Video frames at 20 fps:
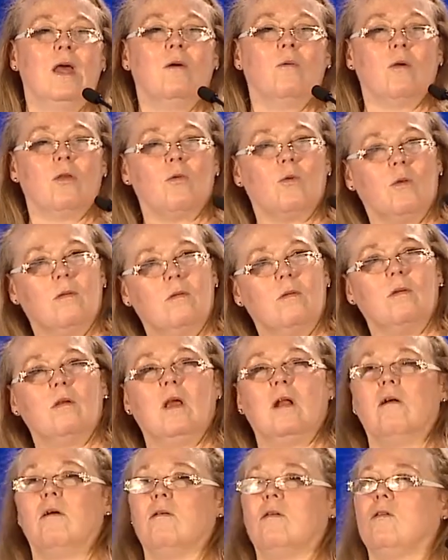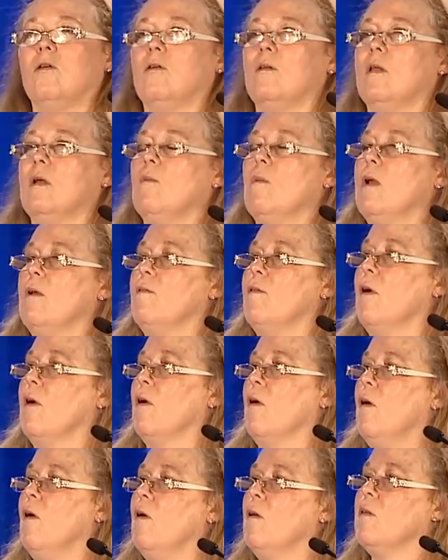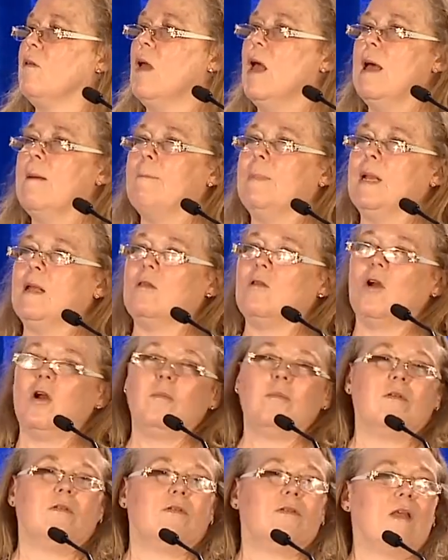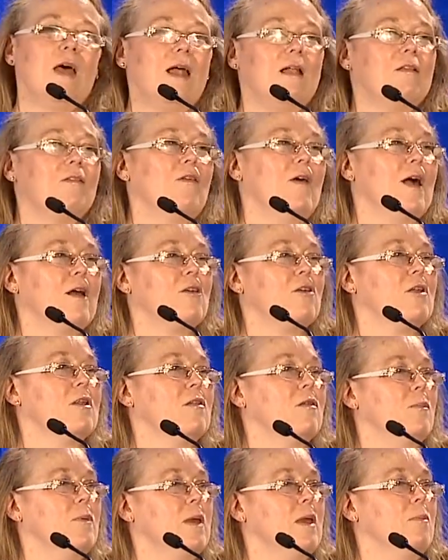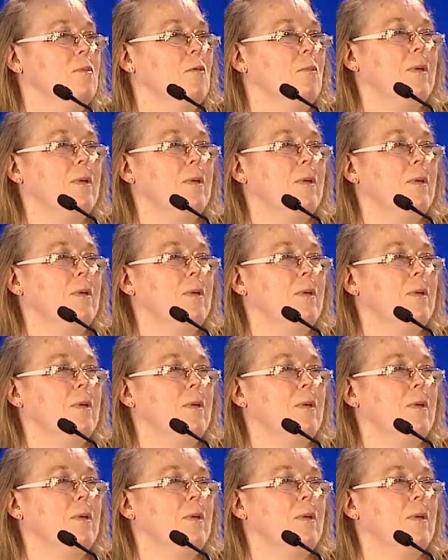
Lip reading: which was certainly one of our goals, but in terms of satisfaction of the people.